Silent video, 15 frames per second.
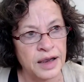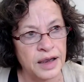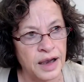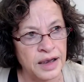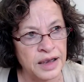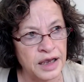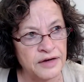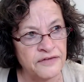
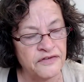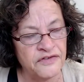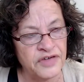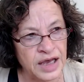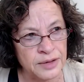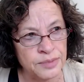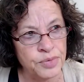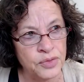I had a
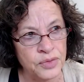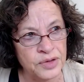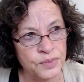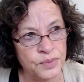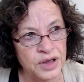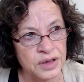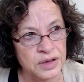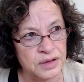vet
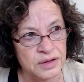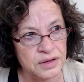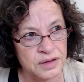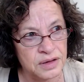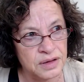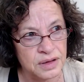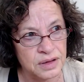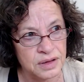appointment
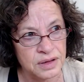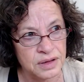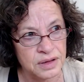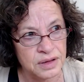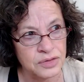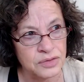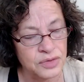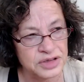
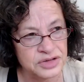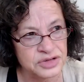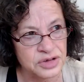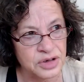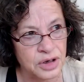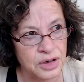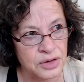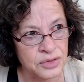2 weeks
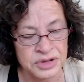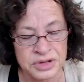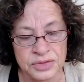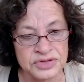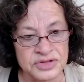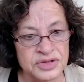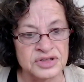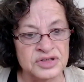ago, and there
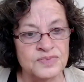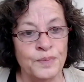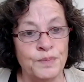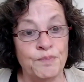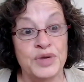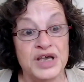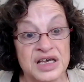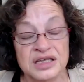was this
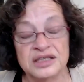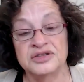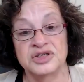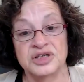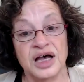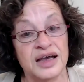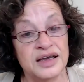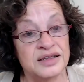big
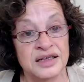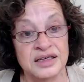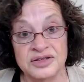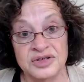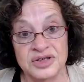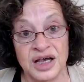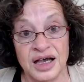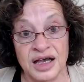sign that
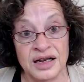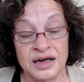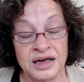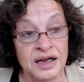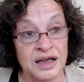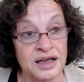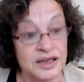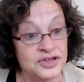said,
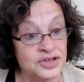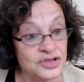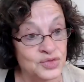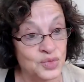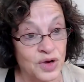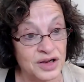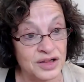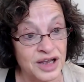just
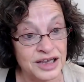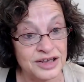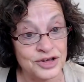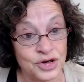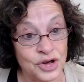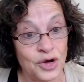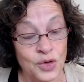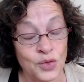want to let you
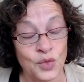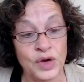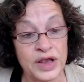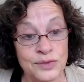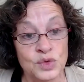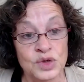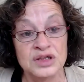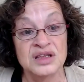know, we
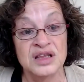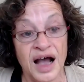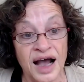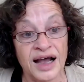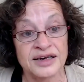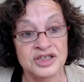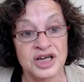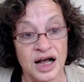will
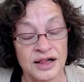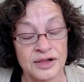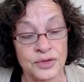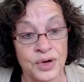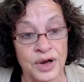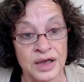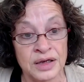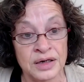not
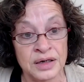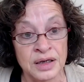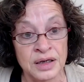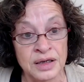tolerate